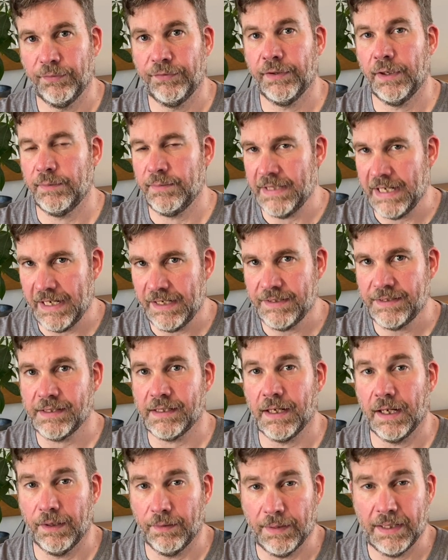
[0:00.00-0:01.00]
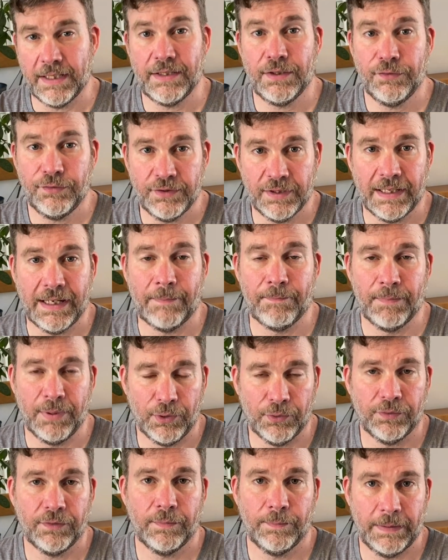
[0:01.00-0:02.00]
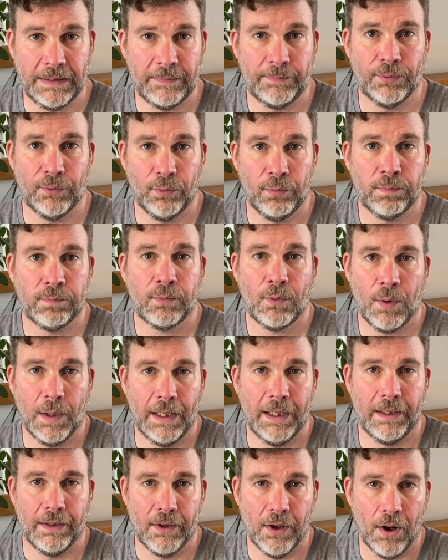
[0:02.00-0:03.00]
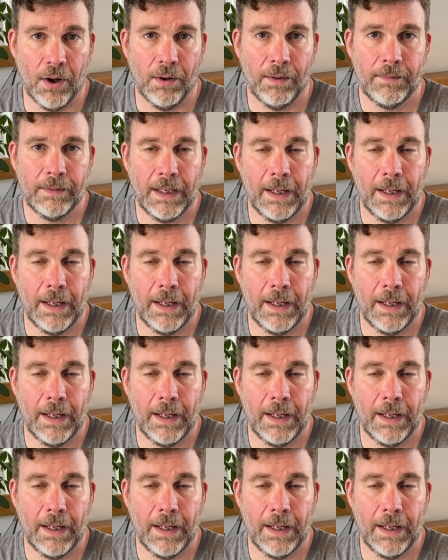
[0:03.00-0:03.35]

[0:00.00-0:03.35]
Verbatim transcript: So years ago, I used to lend books to people quite a lot,